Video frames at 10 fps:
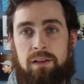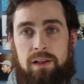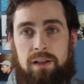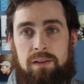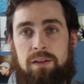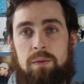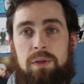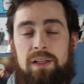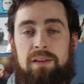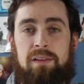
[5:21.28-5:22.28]
a
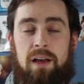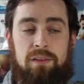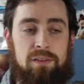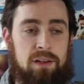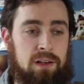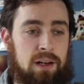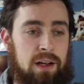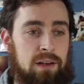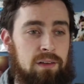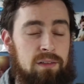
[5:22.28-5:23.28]
complete disaster,
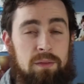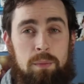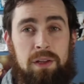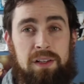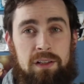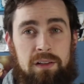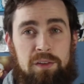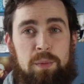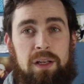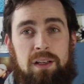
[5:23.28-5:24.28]
and politically
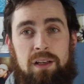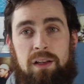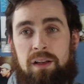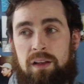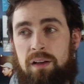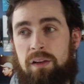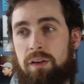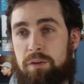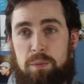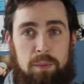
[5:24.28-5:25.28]
speaking, a
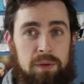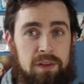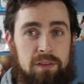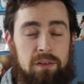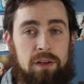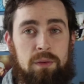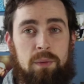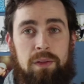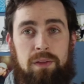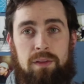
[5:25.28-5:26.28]
lot of people disagreed
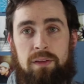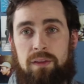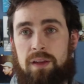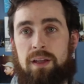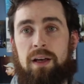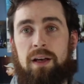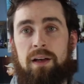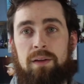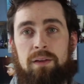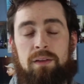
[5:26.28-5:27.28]
with the
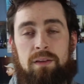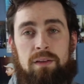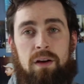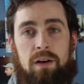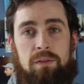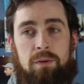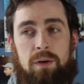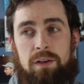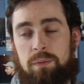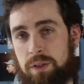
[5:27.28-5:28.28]
hard
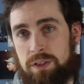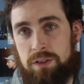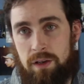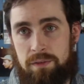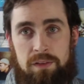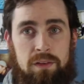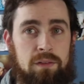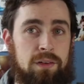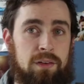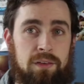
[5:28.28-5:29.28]
fork, which obviously
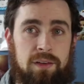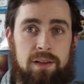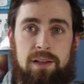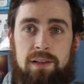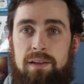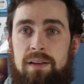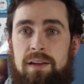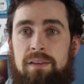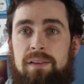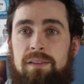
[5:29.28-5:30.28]
resulted in the
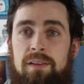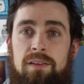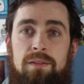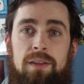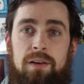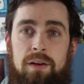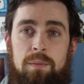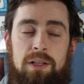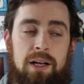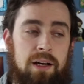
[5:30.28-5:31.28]
existence of
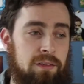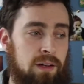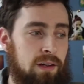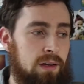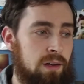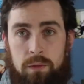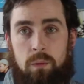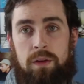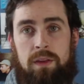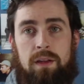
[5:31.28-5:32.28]
Ethereum Classic.
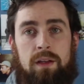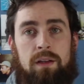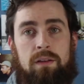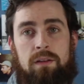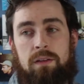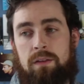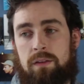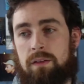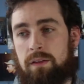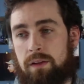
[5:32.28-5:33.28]
One thing
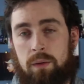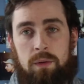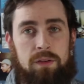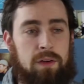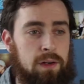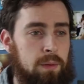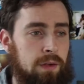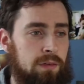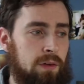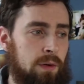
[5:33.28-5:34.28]
I want to talk
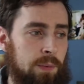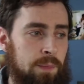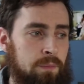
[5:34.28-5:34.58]
about, so